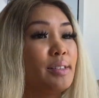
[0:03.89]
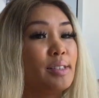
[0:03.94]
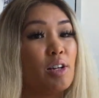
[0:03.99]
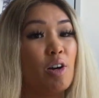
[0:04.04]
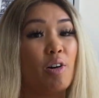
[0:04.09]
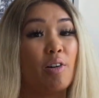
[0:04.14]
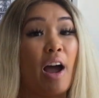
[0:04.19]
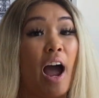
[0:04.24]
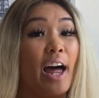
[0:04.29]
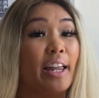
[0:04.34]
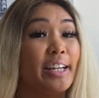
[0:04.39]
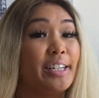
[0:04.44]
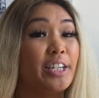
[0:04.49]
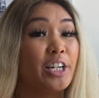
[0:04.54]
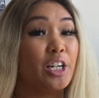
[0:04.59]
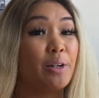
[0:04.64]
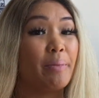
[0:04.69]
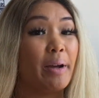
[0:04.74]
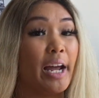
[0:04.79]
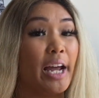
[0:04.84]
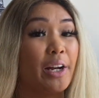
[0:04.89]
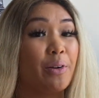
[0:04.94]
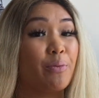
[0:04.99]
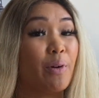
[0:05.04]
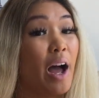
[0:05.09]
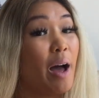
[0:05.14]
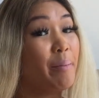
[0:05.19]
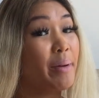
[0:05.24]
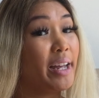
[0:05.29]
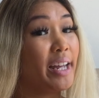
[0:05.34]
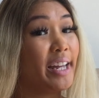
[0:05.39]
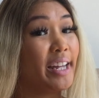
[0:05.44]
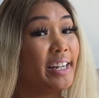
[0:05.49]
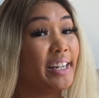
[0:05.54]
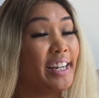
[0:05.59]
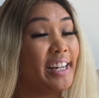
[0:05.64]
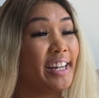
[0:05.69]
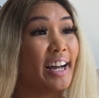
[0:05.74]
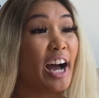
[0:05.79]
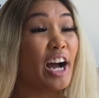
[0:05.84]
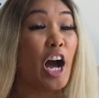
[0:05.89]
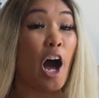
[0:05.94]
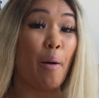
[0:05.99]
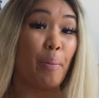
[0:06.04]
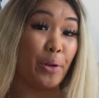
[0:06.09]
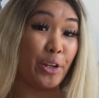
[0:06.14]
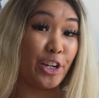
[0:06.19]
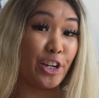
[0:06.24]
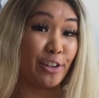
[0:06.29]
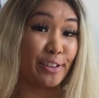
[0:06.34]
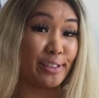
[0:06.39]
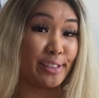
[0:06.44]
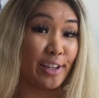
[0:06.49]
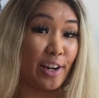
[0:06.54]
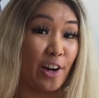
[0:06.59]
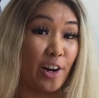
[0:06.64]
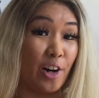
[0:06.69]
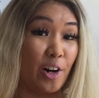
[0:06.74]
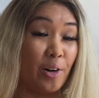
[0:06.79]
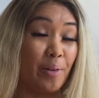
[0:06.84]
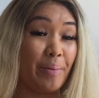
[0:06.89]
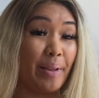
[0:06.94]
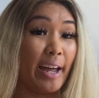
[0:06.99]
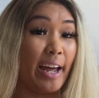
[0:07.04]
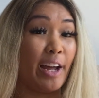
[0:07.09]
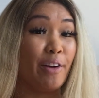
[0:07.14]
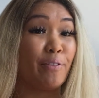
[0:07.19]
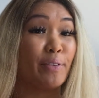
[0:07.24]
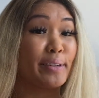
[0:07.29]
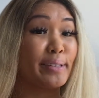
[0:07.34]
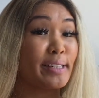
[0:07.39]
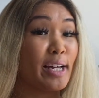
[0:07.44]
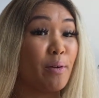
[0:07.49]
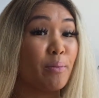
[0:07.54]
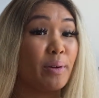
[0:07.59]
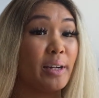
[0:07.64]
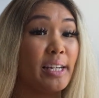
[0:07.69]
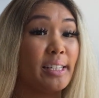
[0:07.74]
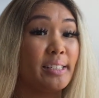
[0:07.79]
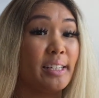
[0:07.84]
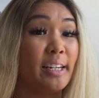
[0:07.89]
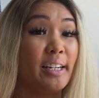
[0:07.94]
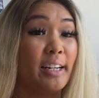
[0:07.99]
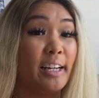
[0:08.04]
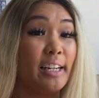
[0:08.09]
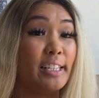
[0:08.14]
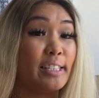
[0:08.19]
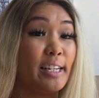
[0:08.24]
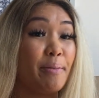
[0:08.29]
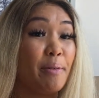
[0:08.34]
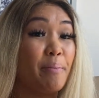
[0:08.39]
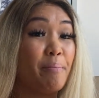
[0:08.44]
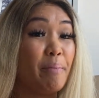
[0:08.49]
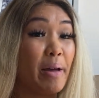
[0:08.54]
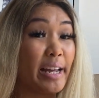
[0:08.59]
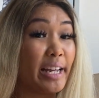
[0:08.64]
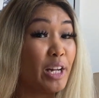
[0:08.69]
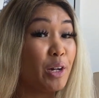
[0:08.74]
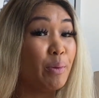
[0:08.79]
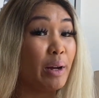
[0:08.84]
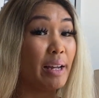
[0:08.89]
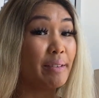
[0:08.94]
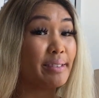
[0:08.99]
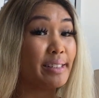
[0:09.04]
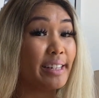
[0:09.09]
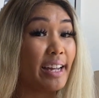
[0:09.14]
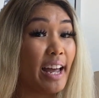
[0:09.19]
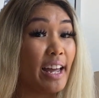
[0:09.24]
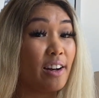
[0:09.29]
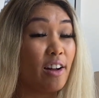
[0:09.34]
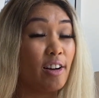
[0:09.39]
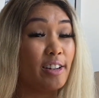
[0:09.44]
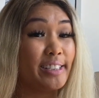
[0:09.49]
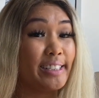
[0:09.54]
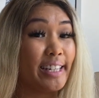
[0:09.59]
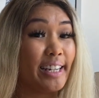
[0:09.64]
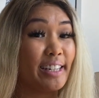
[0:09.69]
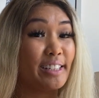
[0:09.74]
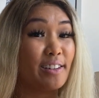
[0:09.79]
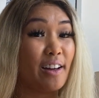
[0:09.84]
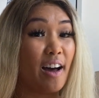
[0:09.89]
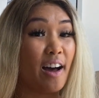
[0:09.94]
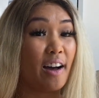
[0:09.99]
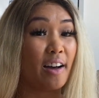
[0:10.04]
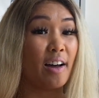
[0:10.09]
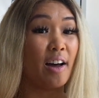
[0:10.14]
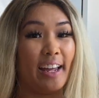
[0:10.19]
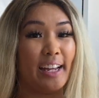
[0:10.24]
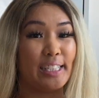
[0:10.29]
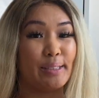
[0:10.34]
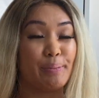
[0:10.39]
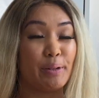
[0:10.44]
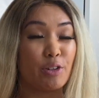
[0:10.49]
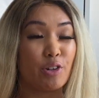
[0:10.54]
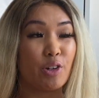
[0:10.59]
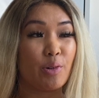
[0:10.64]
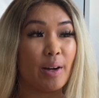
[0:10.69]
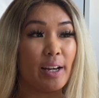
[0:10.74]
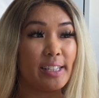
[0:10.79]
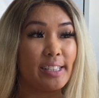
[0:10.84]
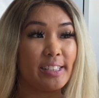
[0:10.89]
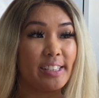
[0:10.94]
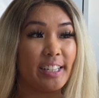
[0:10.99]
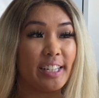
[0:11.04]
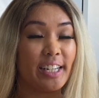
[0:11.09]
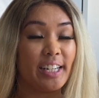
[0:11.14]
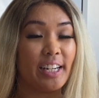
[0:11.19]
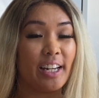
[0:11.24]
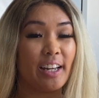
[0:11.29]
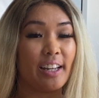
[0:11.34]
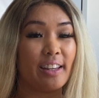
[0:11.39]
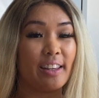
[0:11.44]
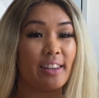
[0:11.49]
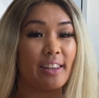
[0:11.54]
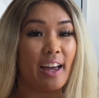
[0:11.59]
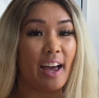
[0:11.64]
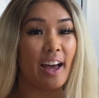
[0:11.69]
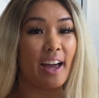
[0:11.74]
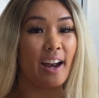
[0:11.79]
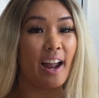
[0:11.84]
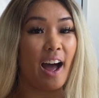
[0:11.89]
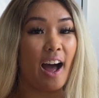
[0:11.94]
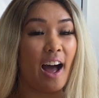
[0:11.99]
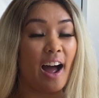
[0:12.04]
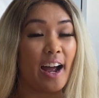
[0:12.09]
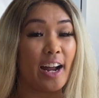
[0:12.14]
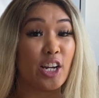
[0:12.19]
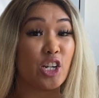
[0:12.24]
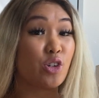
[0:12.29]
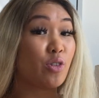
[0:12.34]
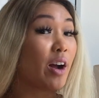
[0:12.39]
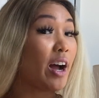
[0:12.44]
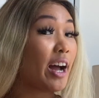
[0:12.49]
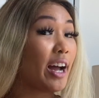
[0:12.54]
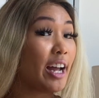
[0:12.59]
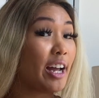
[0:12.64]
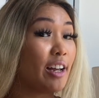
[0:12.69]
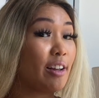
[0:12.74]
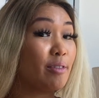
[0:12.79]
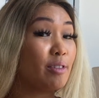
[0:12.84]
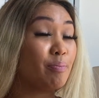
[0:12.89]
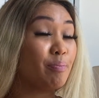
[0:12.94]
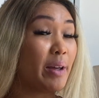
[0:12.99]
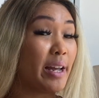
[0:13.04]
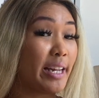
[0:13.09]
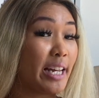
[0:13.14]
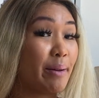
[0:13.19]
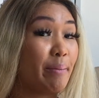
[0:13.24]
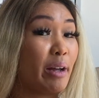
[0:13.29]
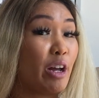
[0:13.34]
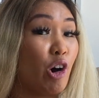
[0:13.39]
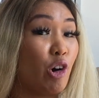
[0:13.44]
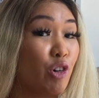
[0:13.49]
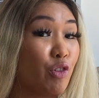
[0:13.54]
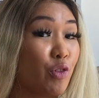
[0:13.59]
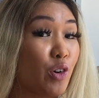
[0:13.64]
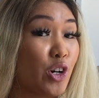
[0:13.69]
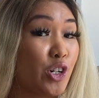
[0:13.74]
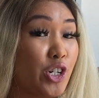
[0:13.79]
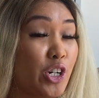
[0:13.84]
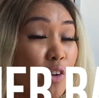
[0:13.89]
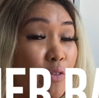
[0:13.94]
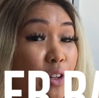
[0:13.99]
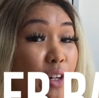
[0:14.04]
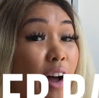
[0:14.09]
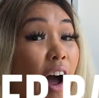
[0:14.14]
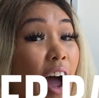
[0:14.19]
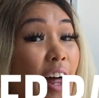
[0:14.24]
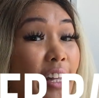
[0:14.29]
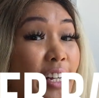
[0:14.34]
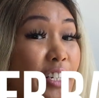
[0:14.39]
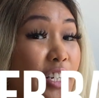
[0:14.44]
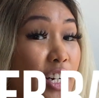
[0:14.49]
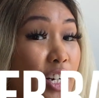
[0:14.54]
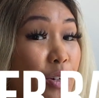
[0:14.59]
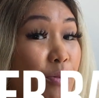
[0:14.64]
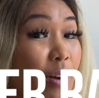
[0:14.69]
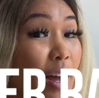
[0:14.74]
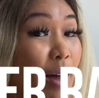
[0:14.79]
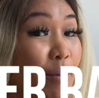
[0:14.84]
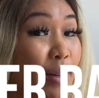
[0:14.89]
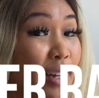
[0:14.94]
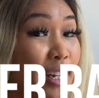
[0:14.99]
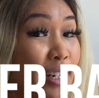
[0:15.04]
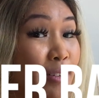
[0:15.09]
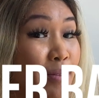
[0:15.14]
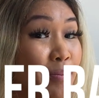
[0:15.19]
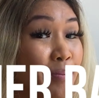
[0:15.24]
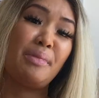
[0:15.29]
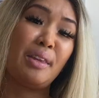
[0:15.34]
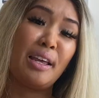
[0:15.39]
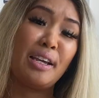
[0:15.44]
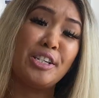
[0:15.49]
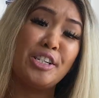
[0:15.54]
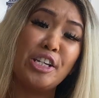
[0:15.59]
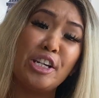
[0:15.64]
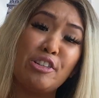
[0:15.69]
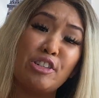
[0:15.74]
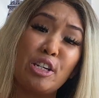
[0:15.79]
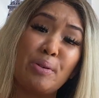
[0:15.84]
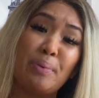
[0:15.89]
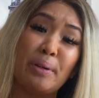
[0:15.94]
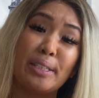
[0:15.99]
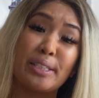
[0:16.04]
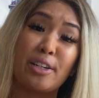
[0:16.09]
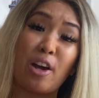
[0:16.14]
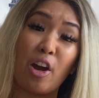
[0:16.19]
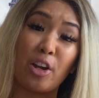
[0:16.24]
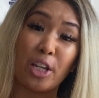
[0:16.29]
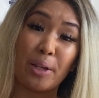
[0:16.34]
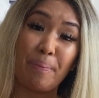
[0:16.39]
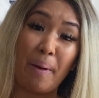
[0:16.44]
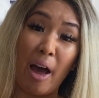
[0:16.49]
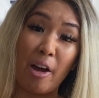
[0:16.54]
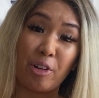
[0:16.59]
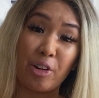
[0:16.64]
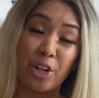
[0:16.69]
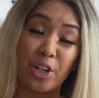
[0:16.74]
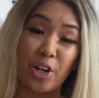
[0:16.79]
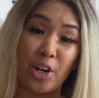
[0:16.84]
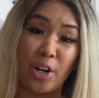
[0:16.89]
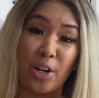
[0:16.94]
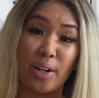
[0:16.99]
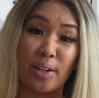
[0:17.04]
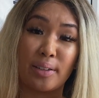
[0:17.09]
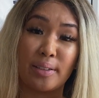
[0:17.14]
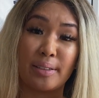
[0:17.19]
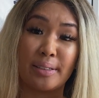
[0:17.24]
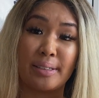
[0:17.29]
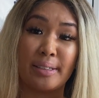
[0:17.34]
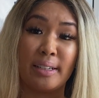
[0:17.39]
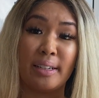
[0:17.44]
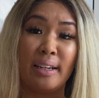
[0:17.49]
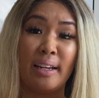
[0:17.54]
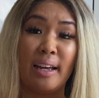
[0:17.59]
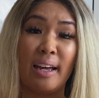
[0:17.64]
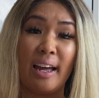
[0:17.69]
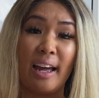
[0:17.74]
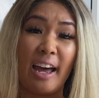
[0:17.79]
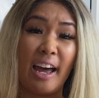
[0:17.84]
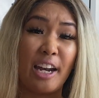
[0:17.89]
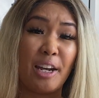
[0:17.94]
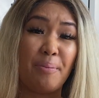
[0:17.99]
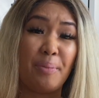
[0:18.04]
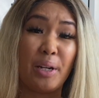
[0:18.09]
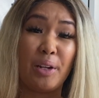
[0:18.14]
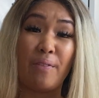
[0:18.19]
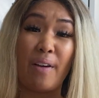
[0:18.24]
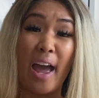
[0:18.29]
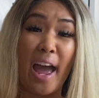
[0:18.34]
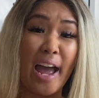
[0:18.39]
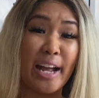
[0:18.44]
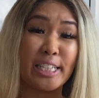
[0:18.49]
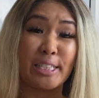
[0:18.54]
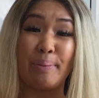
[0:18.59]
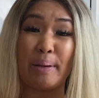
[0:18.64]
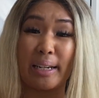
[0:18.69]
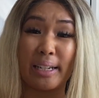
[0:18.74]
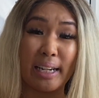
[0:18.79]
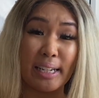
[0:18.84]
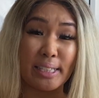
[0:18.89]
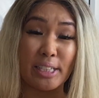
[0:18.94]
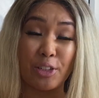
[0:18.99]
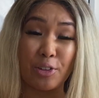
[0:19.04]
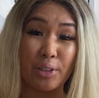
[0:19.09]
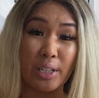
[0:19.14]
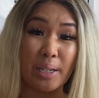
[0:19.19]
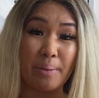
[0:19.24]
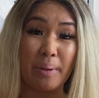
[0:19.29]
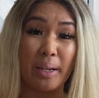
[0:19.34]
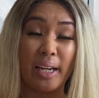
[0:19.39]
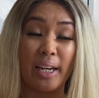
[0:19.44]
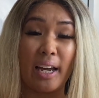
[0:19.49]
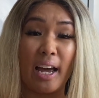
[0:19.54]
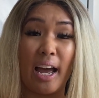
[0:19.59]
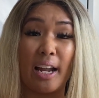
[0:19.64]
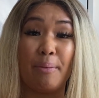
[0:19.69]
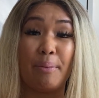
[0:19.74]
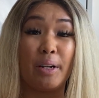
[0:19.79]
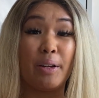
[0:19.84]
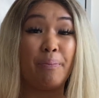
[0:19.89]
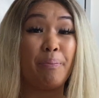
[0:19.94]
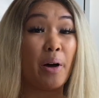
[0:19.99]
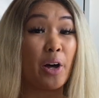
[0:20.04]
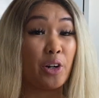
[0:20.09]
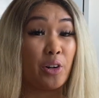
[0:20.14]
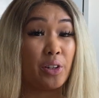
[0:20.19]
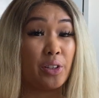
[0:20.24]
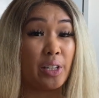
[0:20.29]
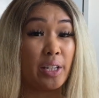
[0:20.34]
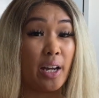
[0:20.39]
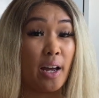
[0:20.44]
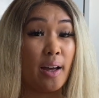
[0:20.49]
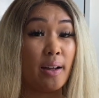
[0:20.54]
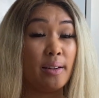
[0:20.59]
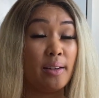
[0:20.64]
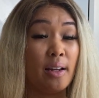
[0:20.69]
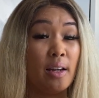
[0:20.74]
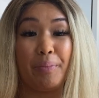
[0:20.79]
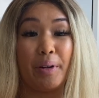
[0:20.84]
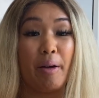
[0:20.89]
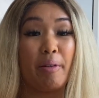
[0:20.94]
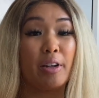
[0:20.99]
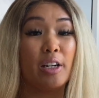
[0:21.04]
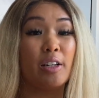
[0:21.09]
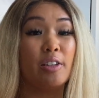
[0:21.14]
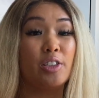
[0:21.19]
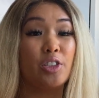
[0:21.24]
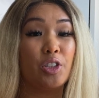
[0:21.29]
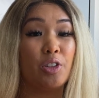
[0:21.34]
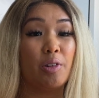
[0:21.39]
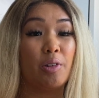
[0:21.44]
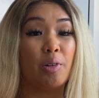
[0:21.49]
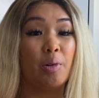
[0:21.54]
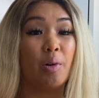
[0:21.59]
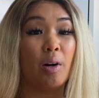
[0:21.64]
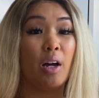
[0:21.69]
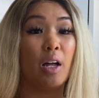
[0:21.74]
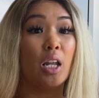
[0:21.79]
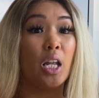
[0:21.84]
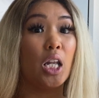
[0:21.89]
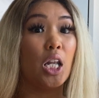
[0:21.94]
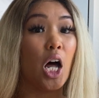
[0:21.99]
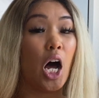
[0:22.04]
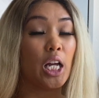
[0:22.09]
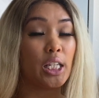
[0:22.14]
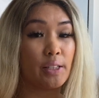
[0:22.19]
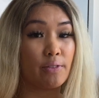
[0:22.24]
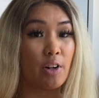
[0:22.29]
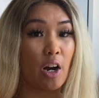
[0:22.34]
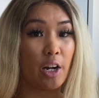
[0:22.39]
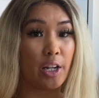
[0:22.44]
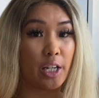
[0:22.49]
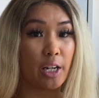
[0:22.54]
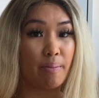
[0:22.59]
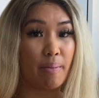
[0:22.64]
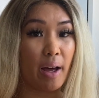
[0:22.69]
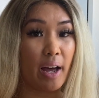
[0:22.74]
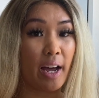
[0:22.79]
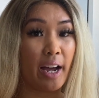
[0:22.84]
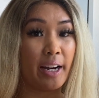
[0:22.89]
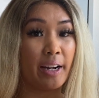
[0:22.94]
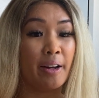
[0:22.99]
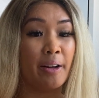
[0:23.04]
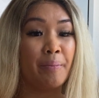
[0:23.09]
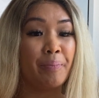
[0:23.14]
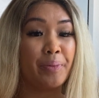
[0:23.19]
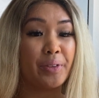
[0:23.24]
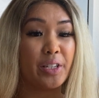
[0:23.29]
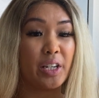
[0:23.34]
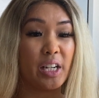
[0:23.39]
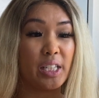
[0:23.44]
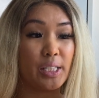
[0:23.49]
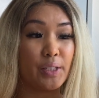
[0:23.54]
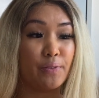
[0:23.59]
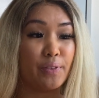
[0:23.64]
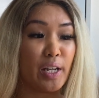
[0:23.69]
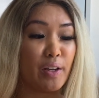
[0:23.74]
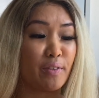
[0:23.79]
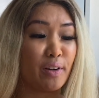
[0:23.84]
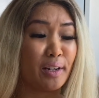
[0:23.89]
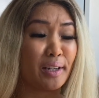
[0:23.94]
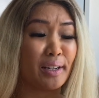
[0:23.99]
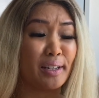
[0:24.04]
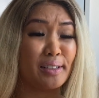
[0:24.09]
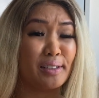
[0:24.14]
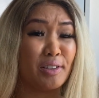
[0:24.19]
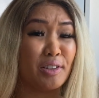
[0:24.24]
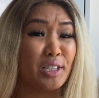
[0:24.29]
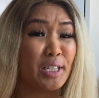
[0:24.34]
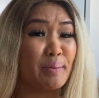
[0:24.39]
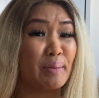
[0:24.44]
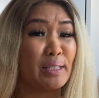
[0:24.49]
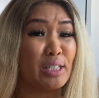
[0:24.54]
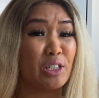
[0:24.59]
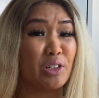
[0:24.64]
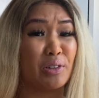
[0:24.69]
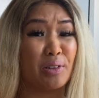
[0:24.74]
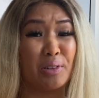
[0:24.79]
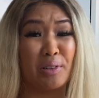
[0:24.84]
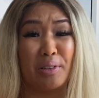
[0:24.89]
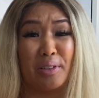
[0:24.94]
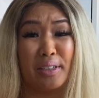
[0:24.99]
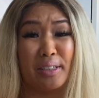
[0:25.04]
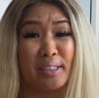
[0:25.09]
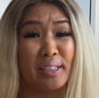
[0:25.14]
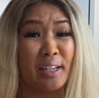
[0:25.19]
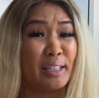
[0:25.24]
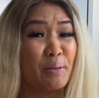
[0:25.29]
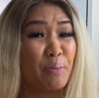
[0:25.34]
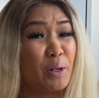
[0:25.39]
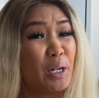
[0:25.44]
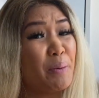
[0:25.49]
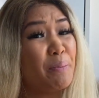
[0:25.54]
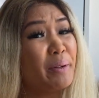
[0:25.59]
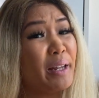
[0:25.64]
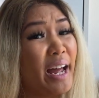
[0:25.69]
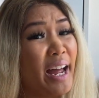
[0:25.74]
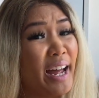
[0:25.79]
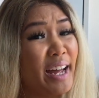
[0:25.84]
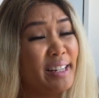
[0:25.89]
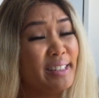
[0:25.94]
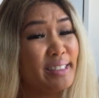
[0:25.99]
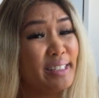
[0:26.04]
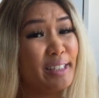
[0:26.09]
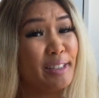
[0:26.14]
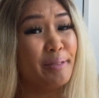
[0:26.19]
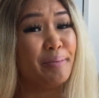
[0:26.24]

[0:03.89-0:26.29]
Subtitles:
So Kylie Jenner made ramen a couple of years ago, and for some reason it's making waves again on TikTok. It's been requested that I try making my own version of the Kylie Jenner ramen. She usually puts garlic powder in hers and a bit of egg to make it nice and creamy and a bit of butter at the end. But I'm gonna do lots of garlic in mine, tons of flavor, because usually minced noodles, they're pretty bland.